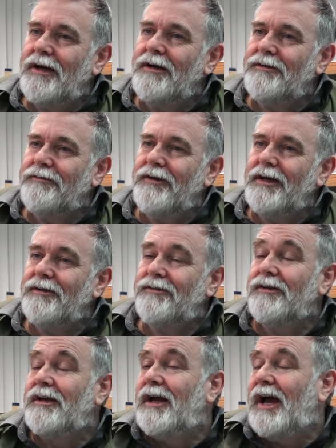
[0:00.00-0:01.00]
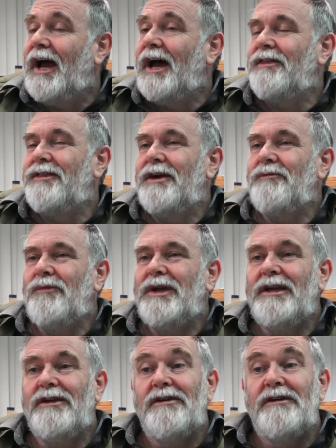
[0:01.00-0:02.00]
artifacts, and then
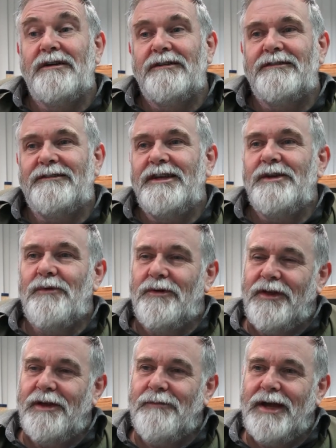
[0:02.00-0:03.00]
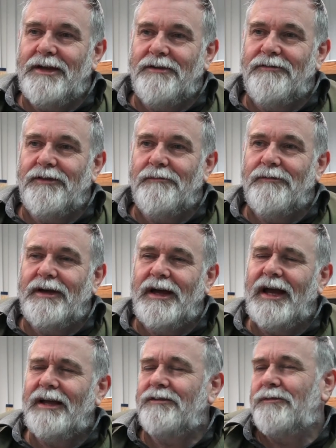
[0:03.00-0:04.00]
we see what they make of them.
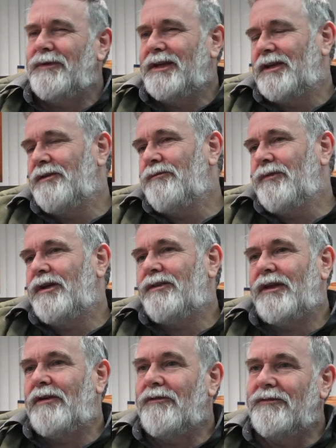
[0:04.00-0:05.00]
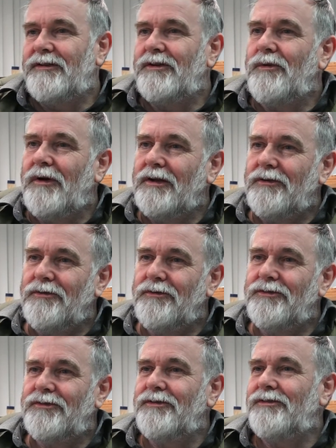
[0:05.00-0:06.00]
And to begin with, they're obviously quite
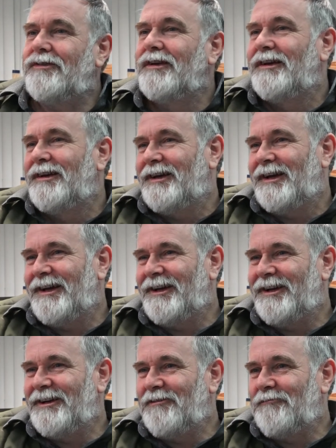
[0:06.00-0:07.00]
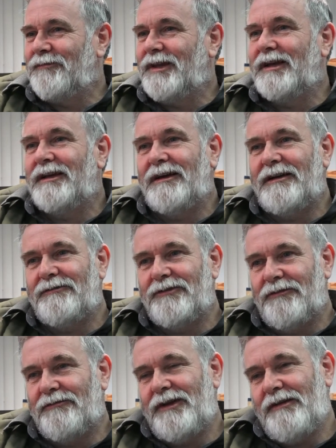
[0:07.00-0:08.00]
cautious. Um, they are
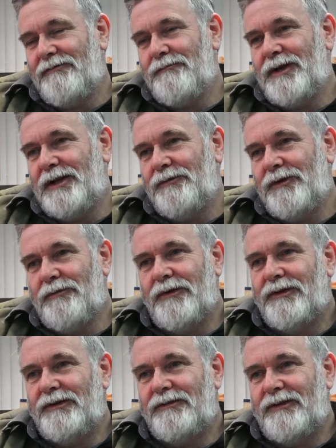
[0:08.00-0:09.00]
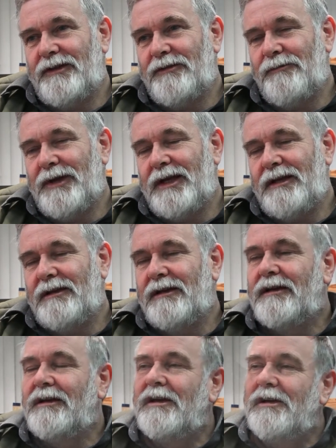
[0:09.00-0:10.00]
not yet familiar with what these things mean.
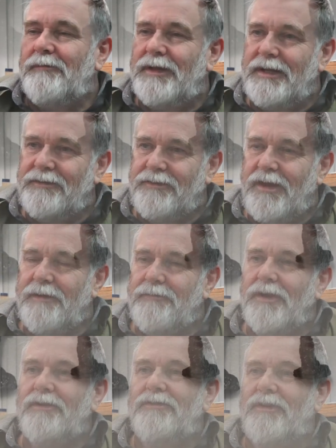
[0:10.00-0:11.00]
But as time goes